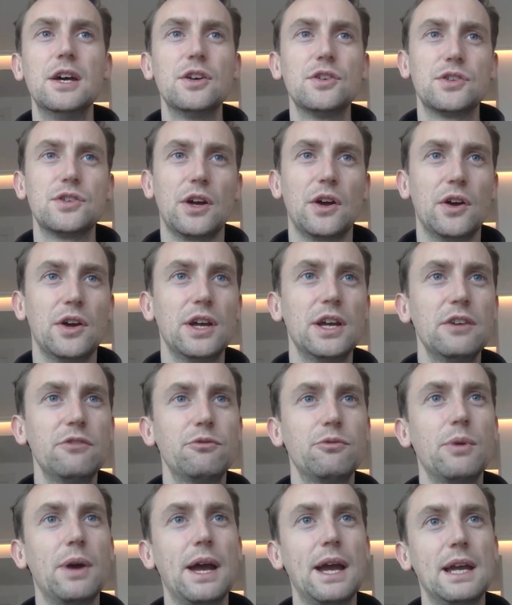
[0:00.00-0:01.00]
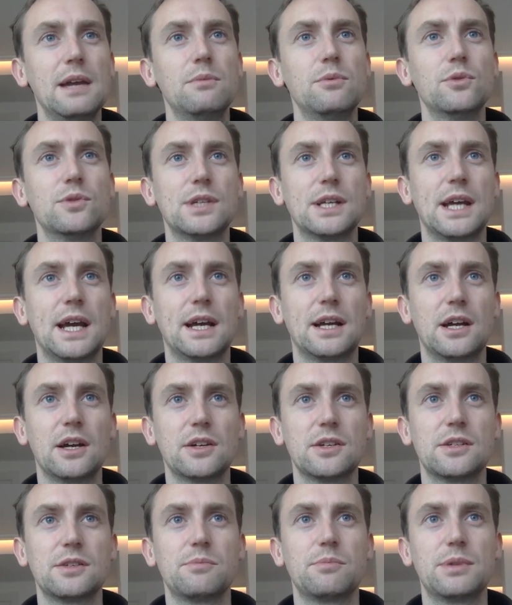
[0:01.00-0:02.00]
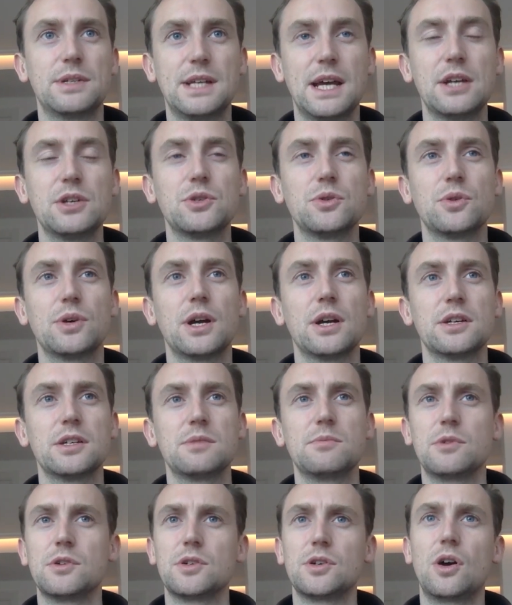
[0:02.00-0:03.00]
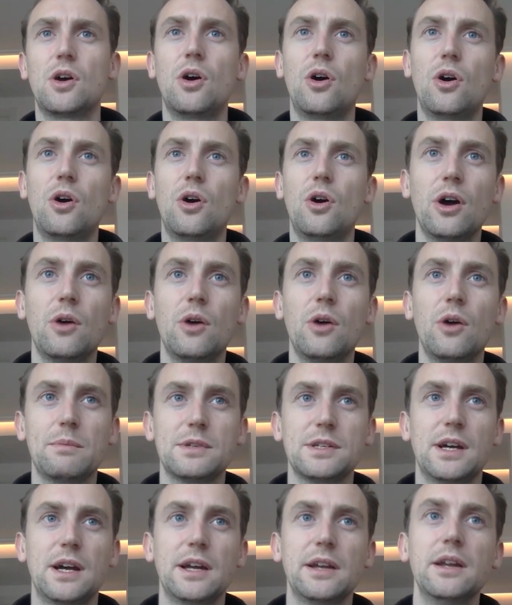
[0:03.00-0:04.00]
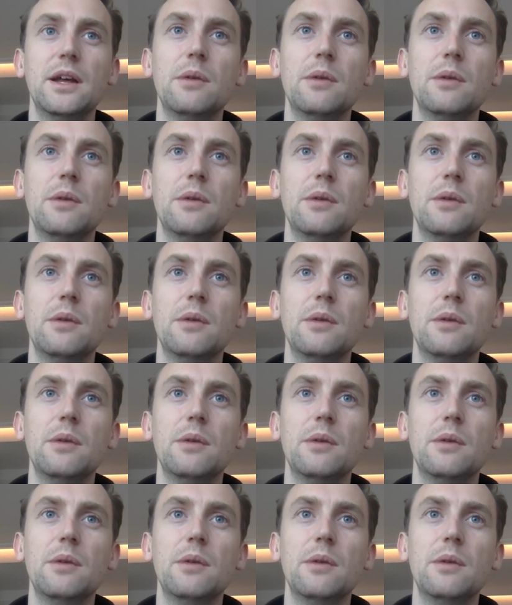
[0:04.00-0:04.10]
So if we're able to get potential customers on our website